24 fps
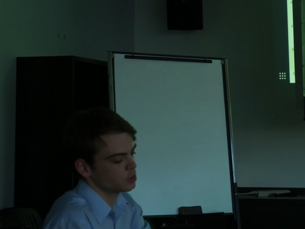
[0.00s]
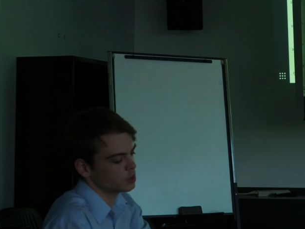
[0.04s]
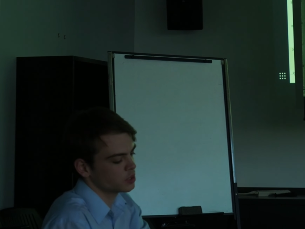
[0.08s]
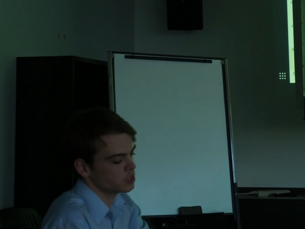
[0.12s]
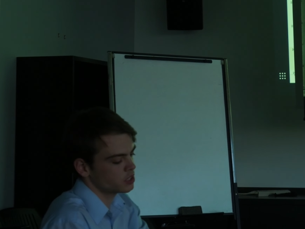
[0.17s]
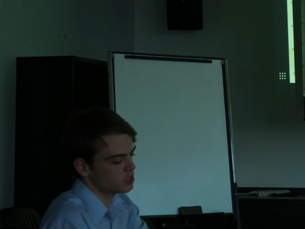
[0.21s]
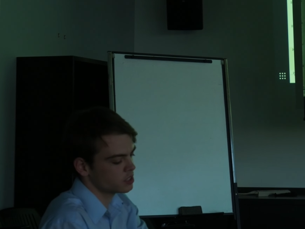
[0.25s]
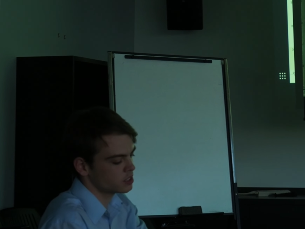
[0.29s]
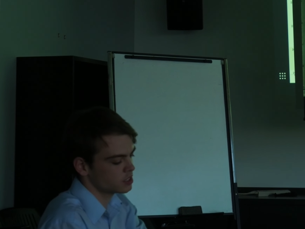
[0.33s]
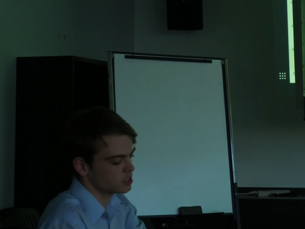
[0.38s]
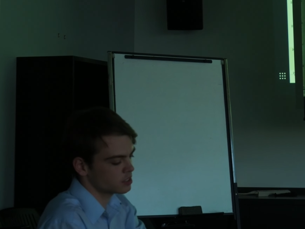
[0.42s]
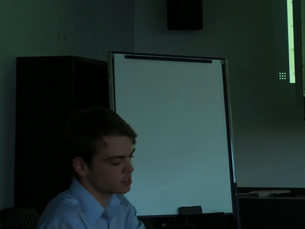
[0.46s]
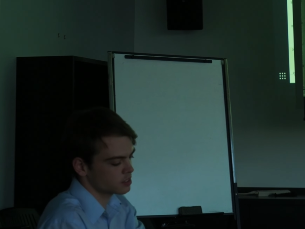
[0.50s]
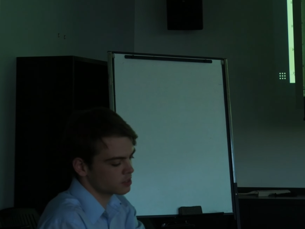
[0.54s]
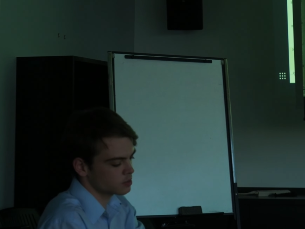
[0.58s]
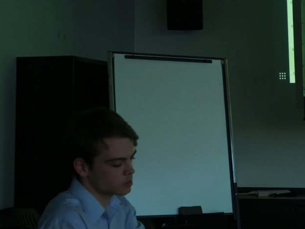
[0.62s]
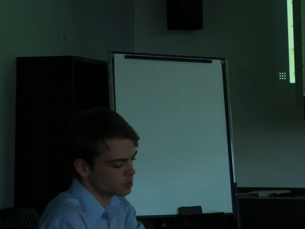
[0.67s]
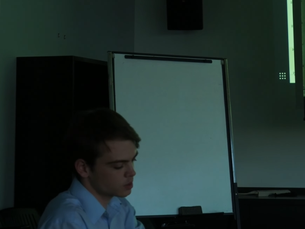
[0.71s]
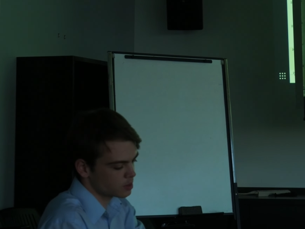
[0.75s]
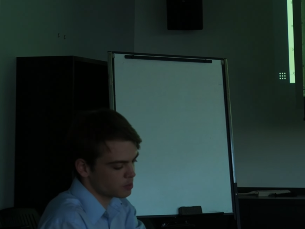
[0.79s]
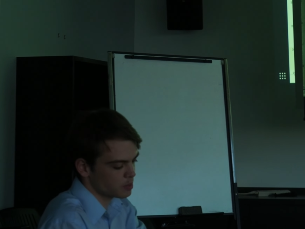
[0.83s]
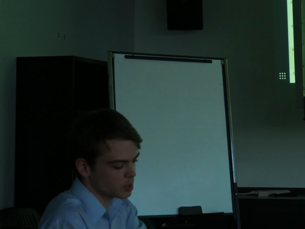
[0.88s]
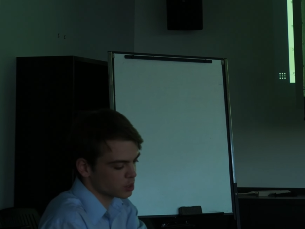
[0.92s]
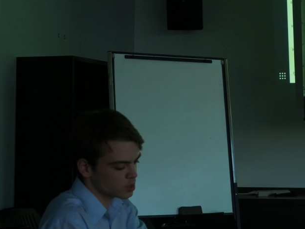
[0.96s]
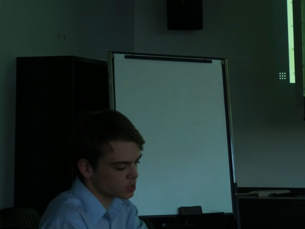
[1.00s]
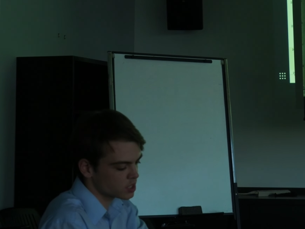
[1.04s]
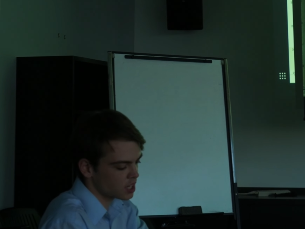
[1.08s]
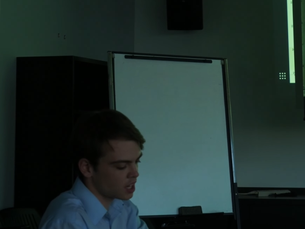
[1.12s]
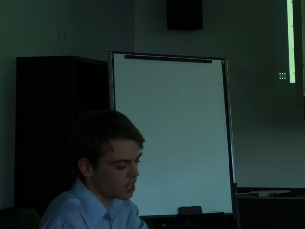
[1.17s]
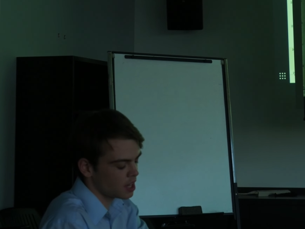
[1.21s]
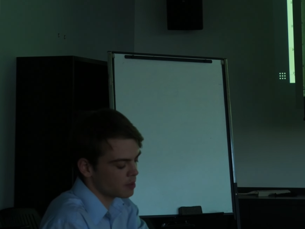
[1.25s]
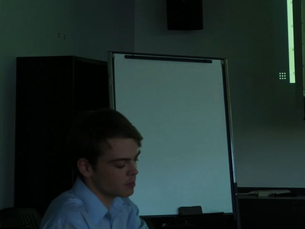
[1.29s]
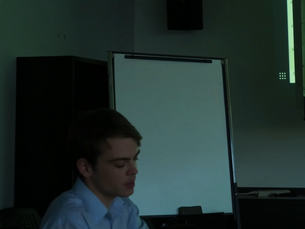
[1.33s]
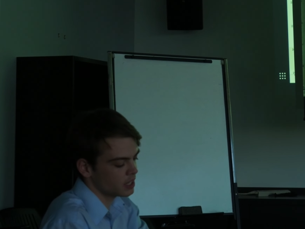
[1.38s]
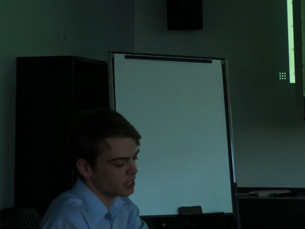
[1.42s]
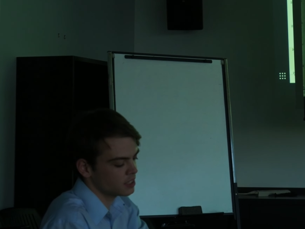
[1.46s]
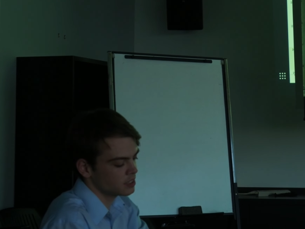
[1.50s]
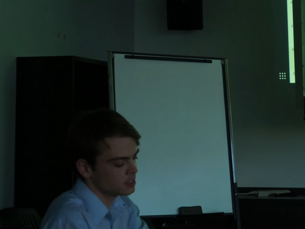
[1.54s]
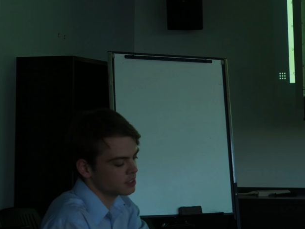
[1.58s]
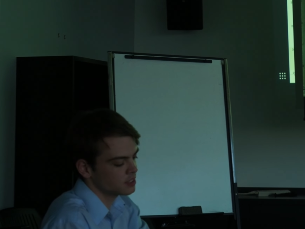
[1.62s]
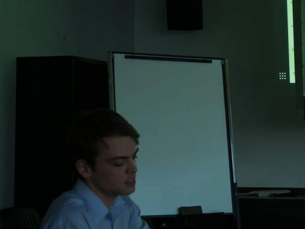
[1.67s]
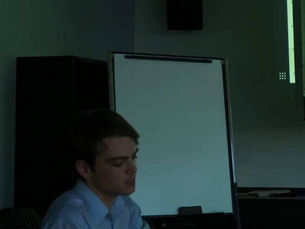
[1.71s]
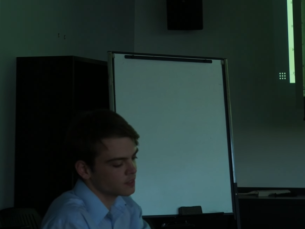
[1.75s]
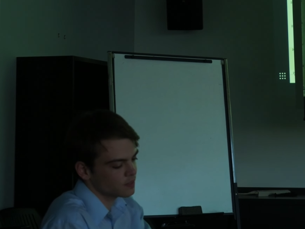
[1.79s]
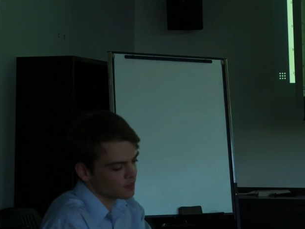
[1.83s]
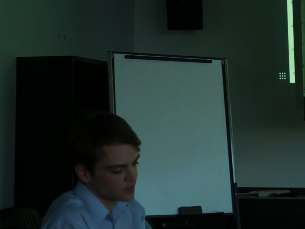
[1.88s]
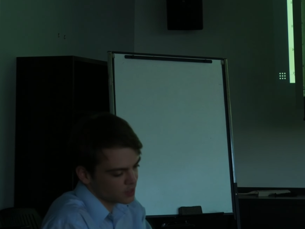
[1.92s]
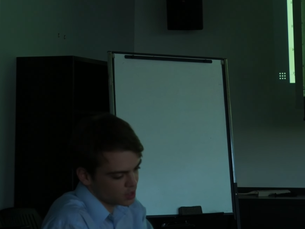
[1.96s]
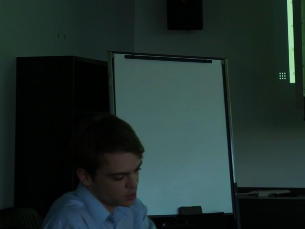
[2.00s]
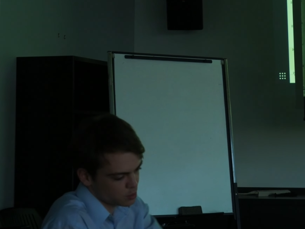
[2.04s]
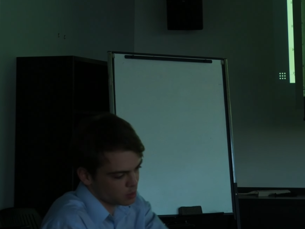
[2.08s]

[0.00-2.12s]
which is the most common, you